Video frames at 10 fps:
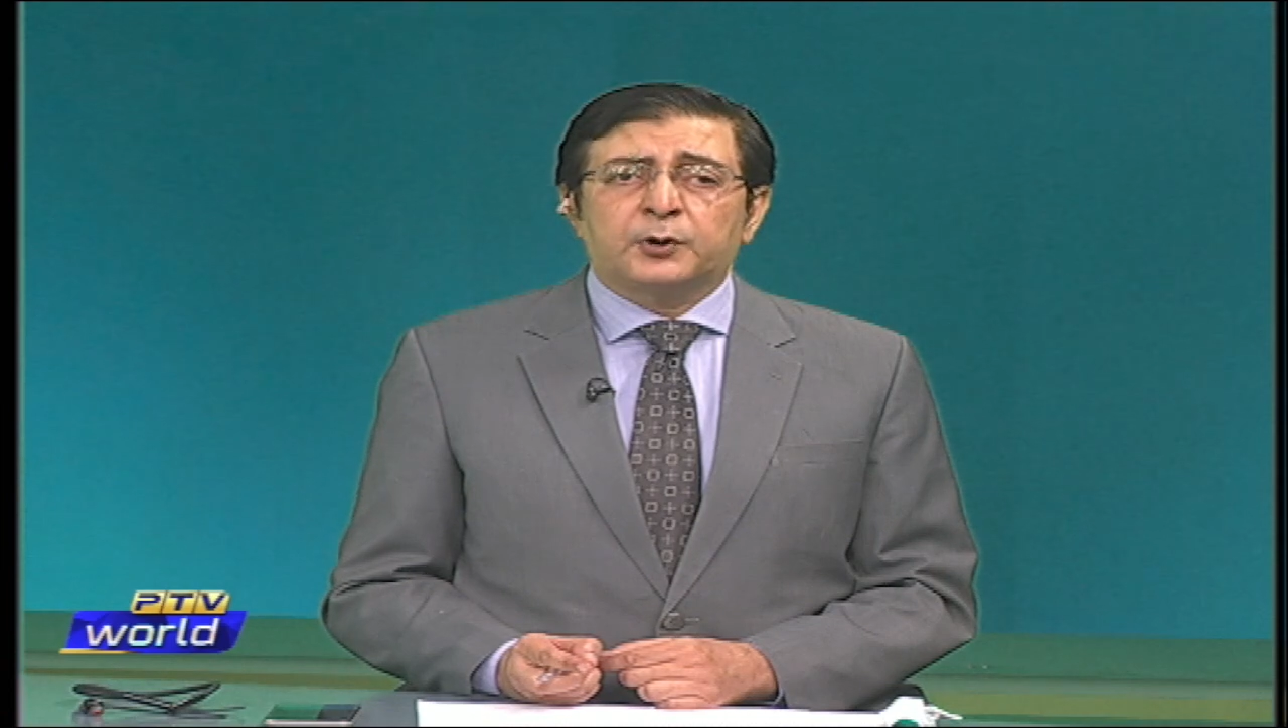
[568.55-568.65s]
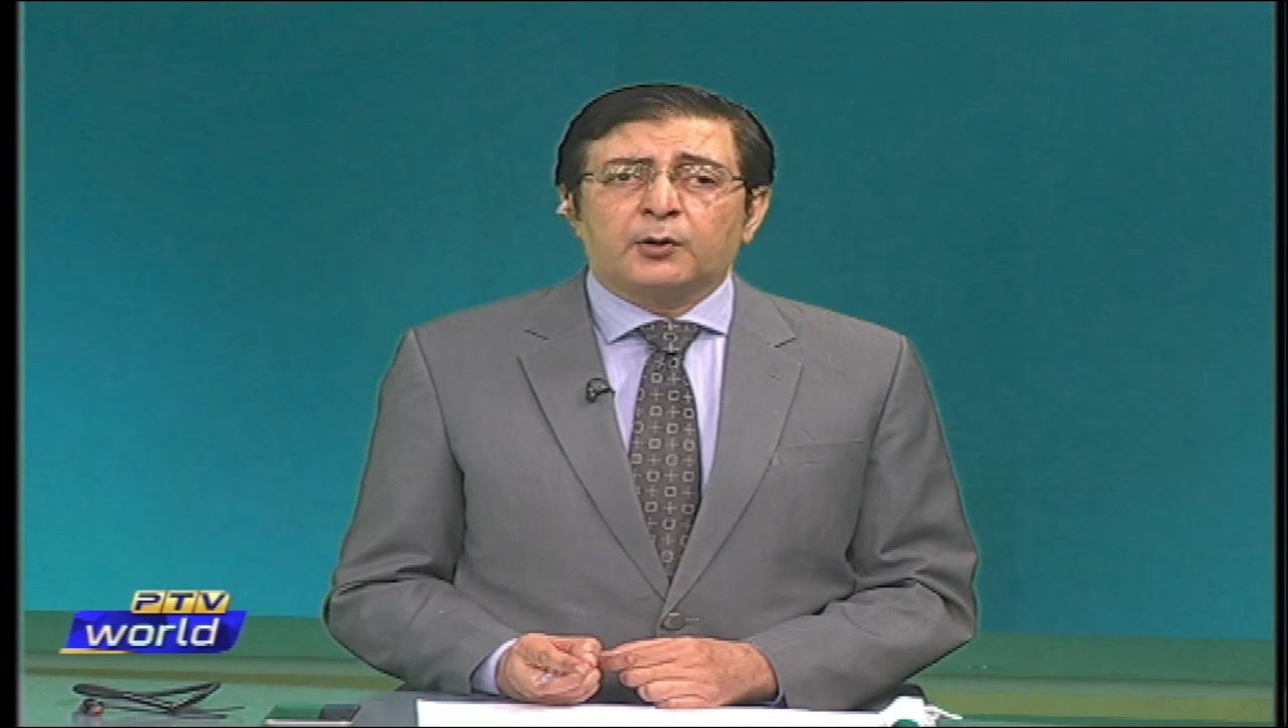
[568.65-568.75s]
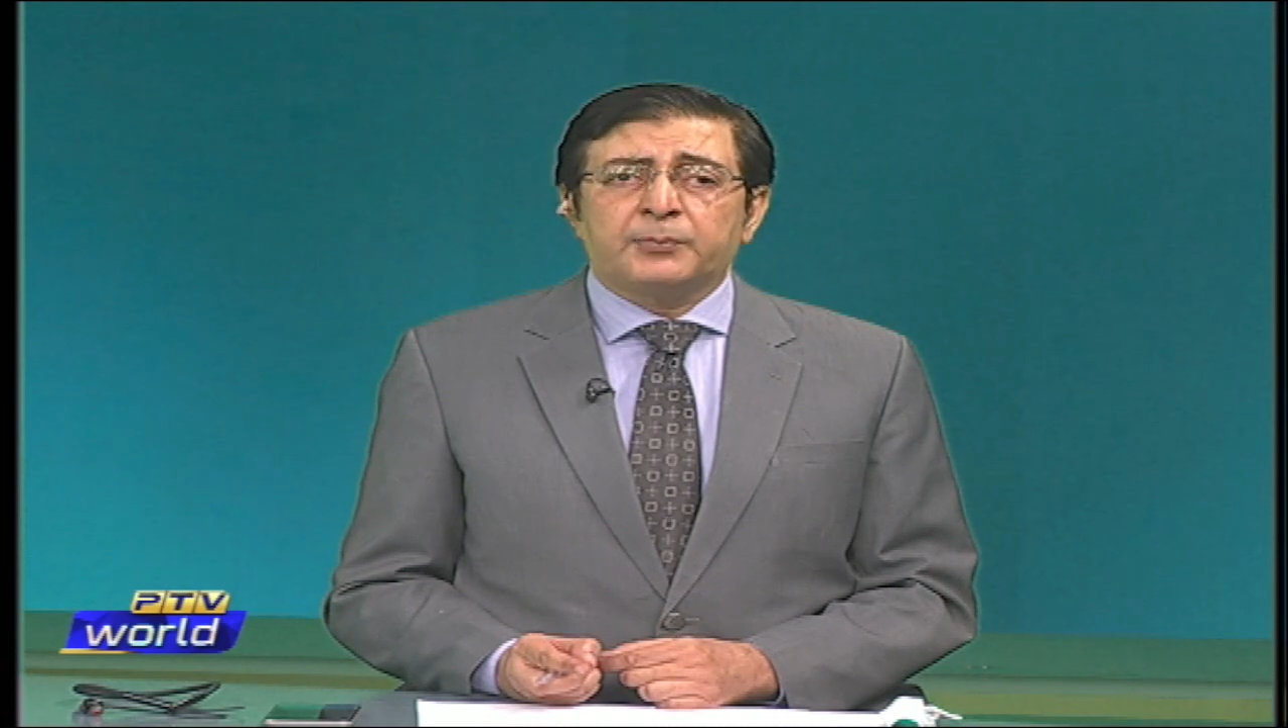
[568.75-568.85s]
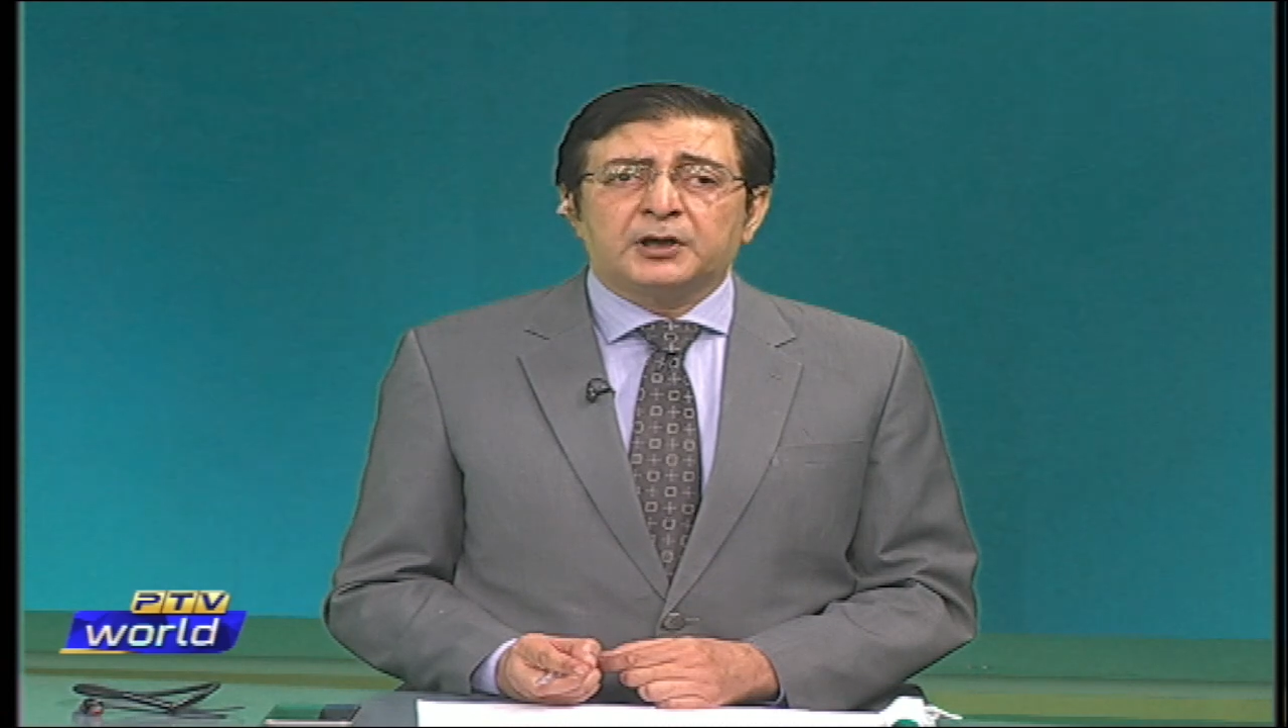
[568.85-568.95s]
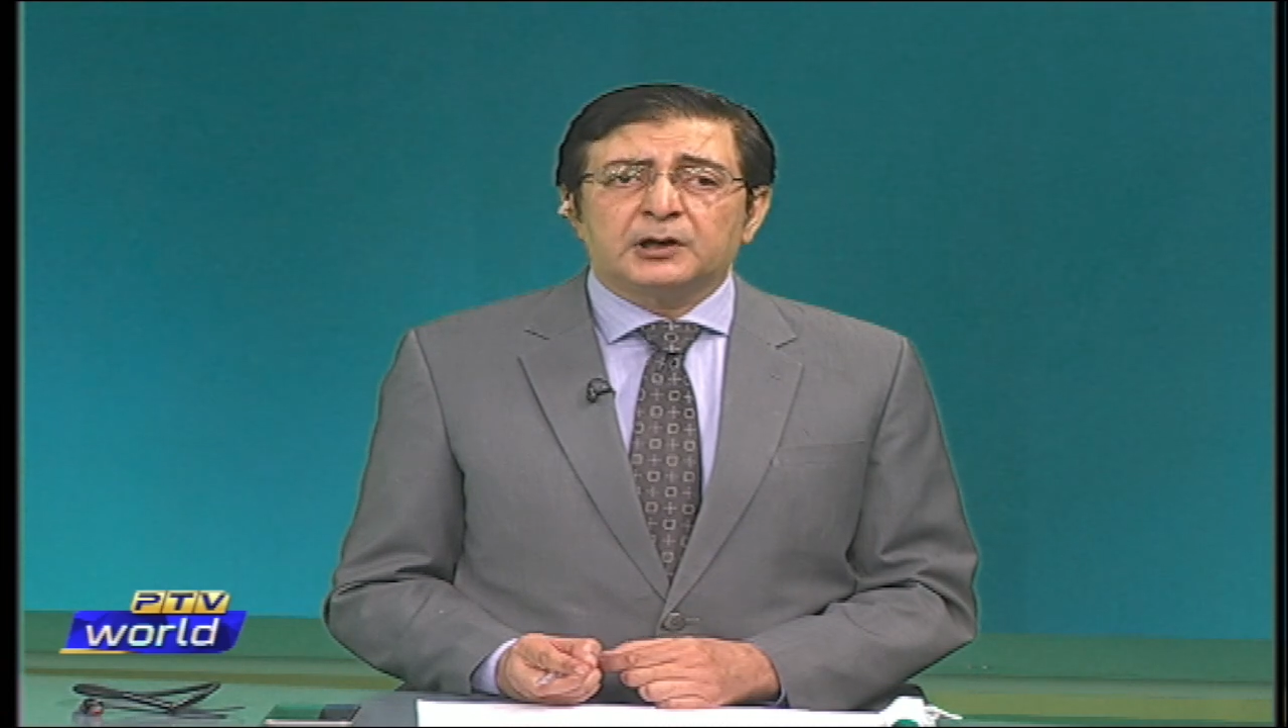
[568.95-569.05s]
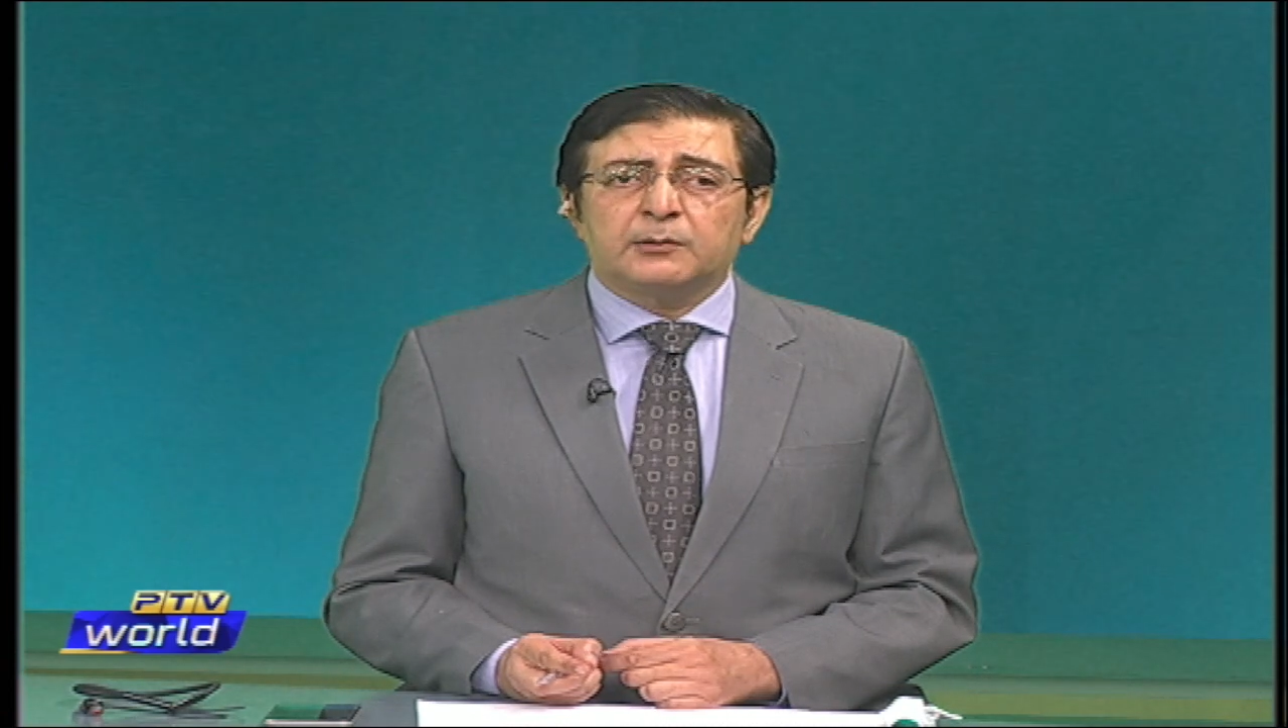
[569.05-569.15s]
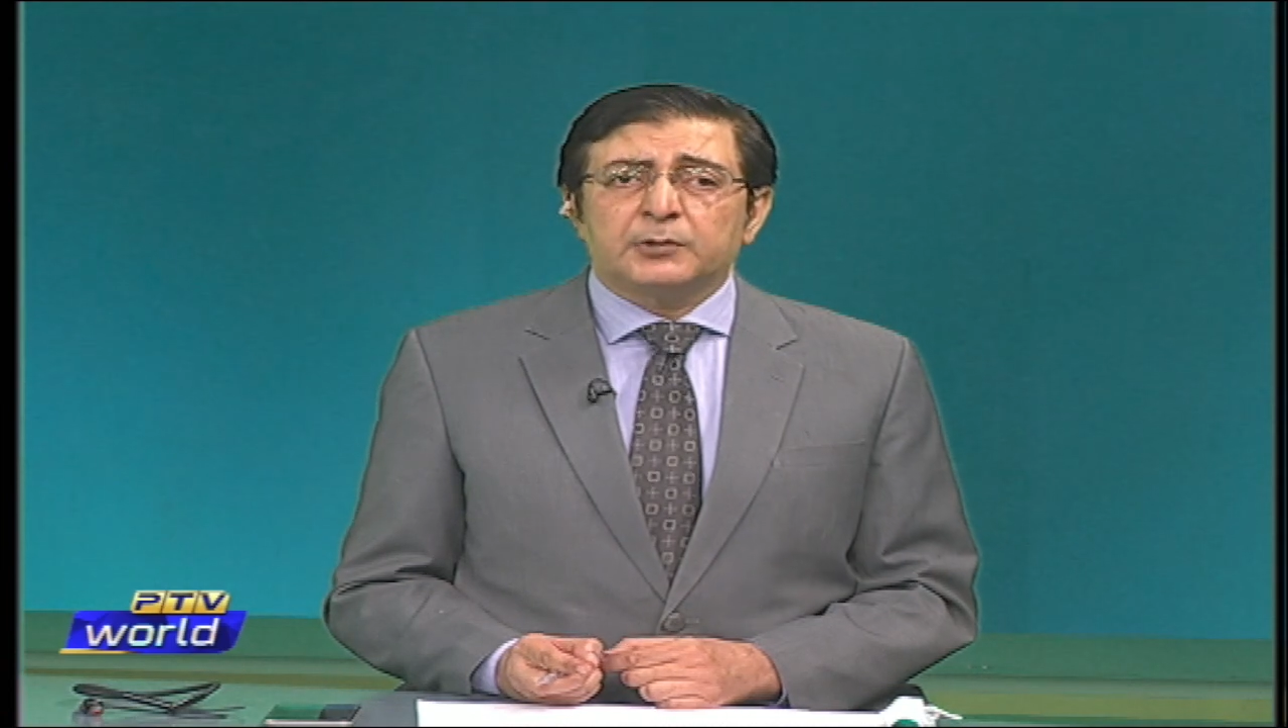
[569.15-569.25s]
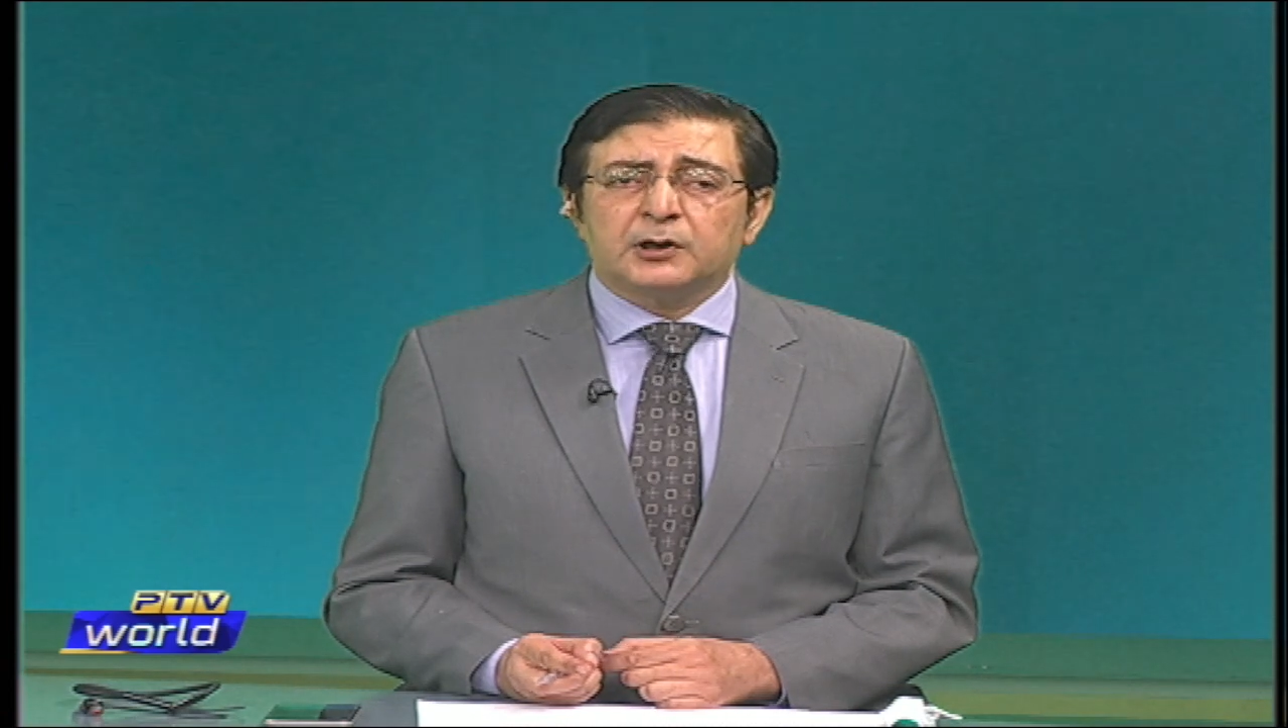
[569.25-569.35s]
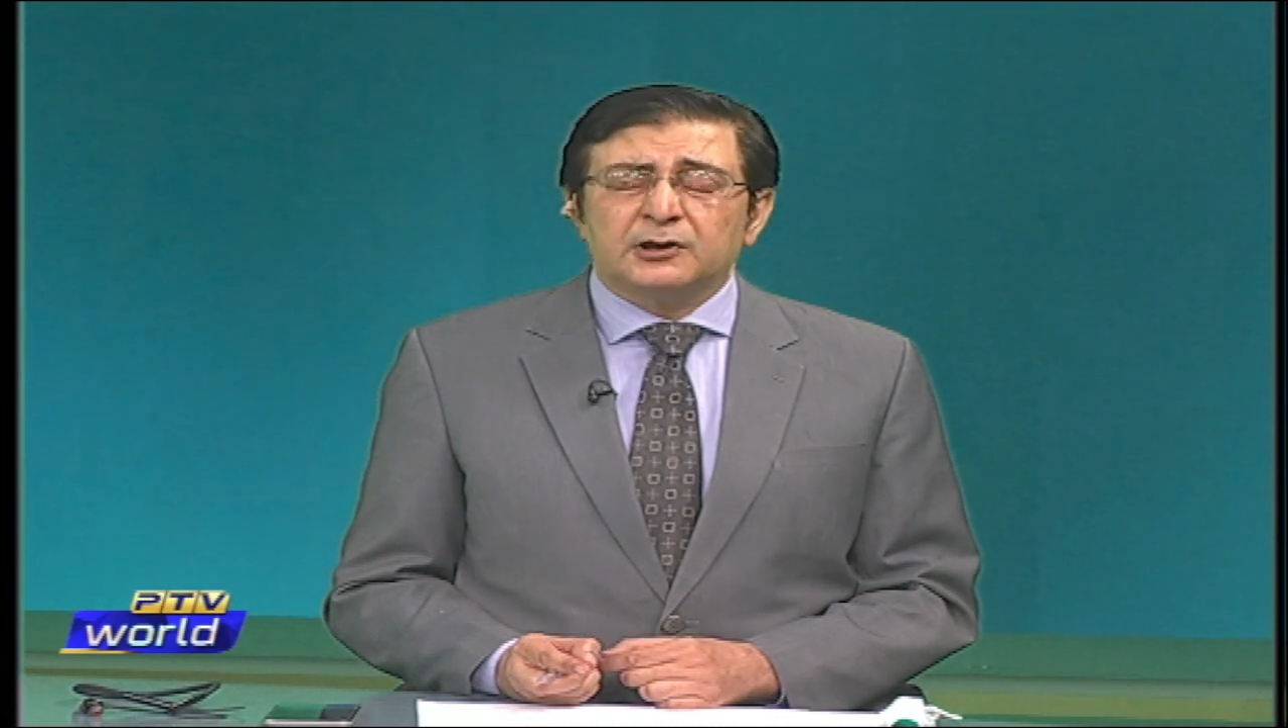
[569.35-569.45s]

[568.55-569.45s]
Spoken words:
propping up a